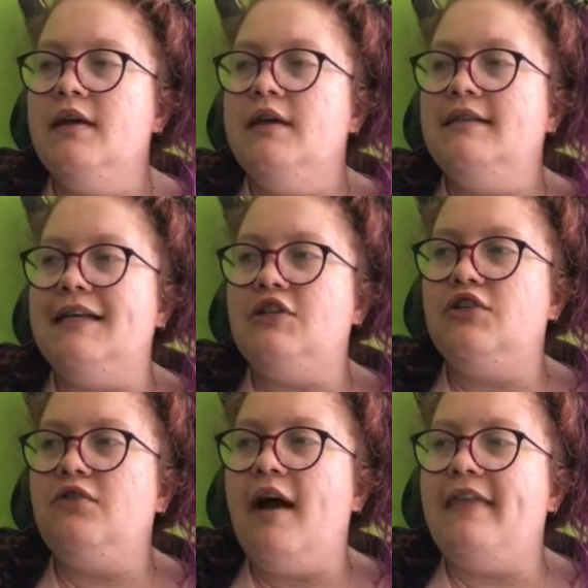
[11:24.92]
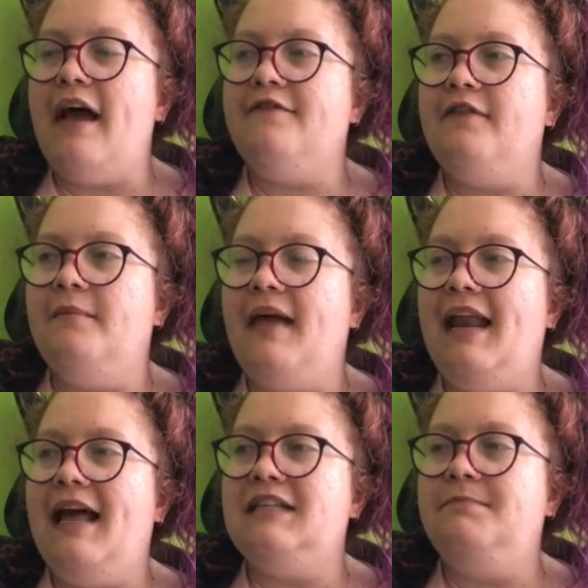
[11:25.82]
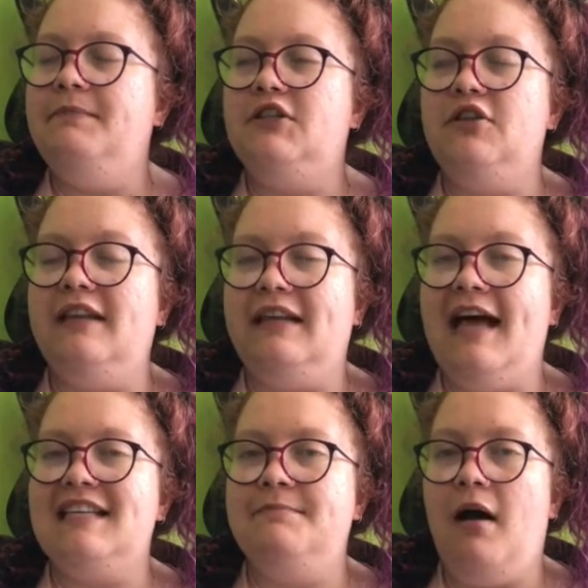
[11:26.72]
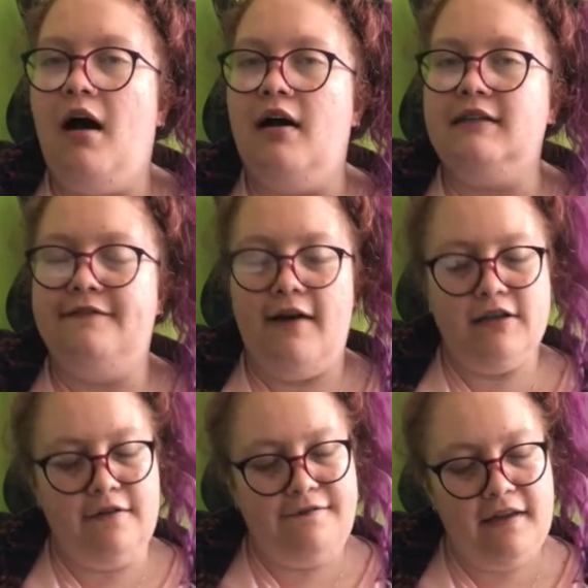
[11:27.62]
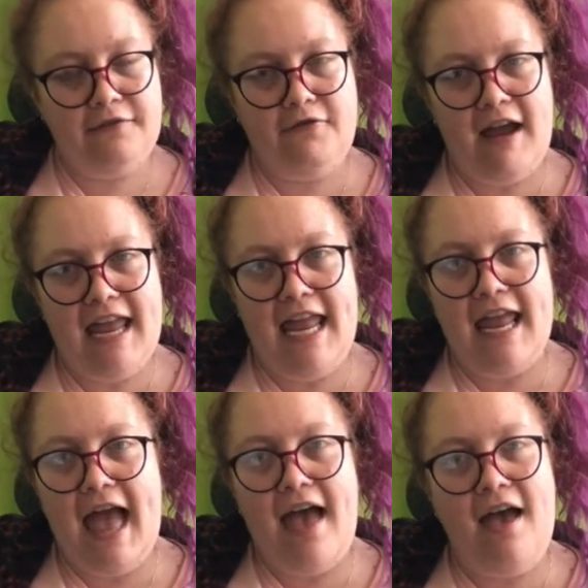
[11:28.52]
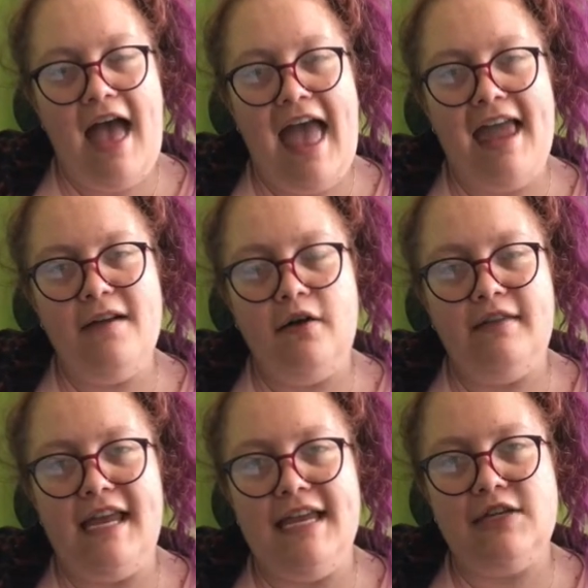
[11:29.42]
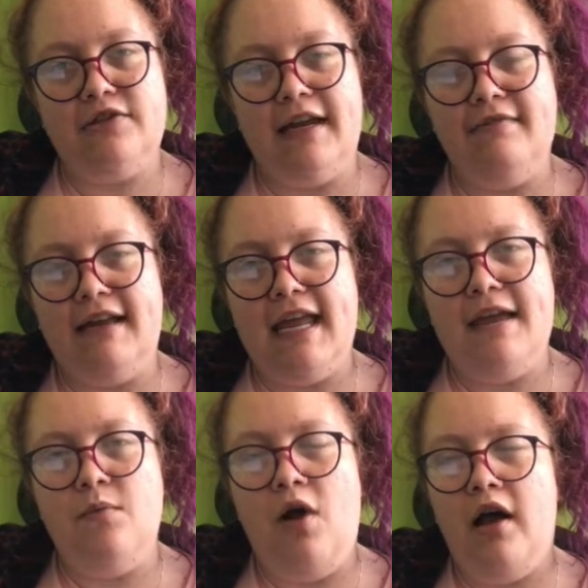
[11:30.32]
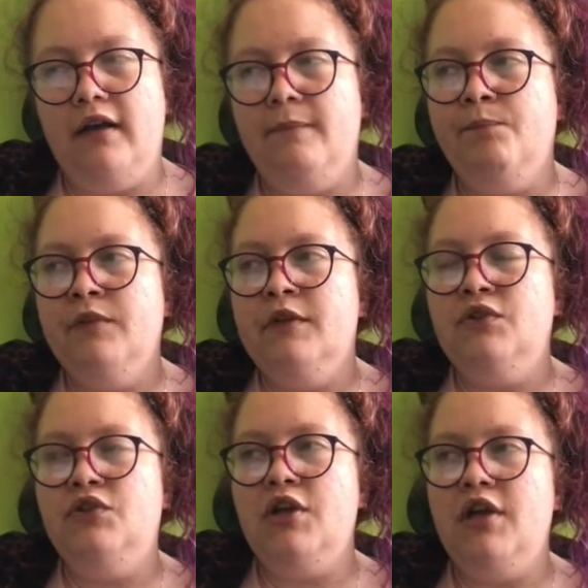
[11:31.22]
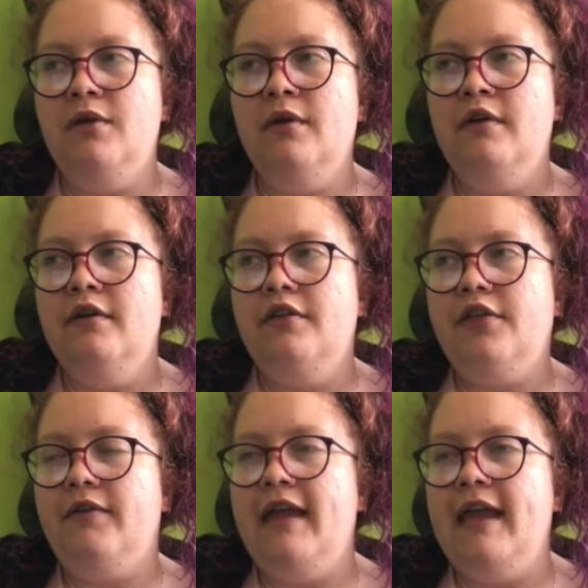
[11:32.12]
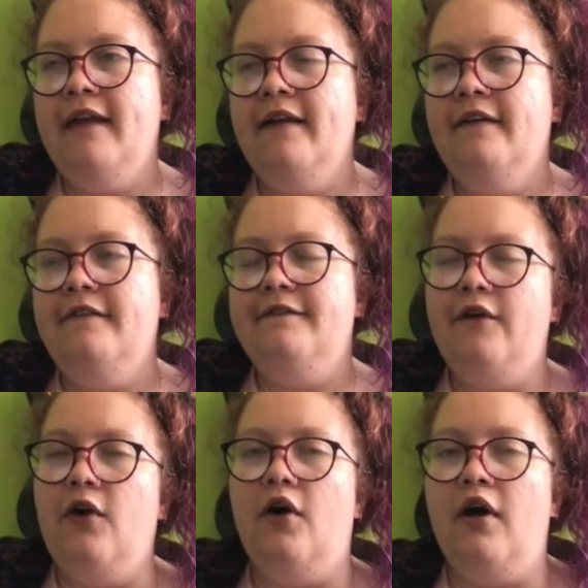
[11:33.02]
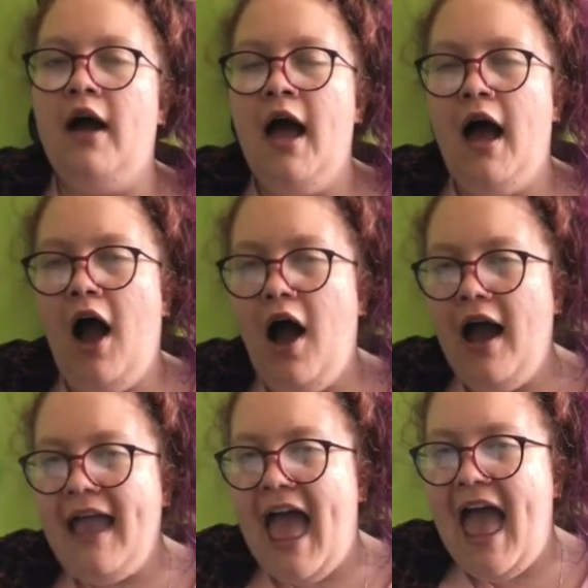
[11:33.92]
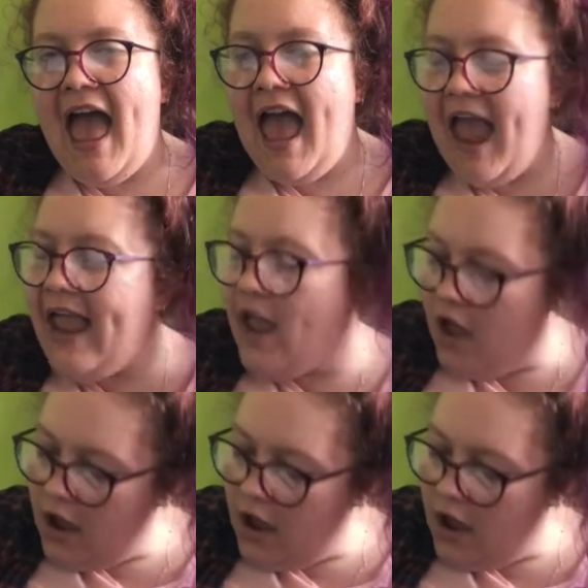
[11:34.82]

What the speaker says: So let's just try that from that last, just do the last bar. So find your 5th fret E, A on the E string. Ready? 1, 2, 3, 4. High A,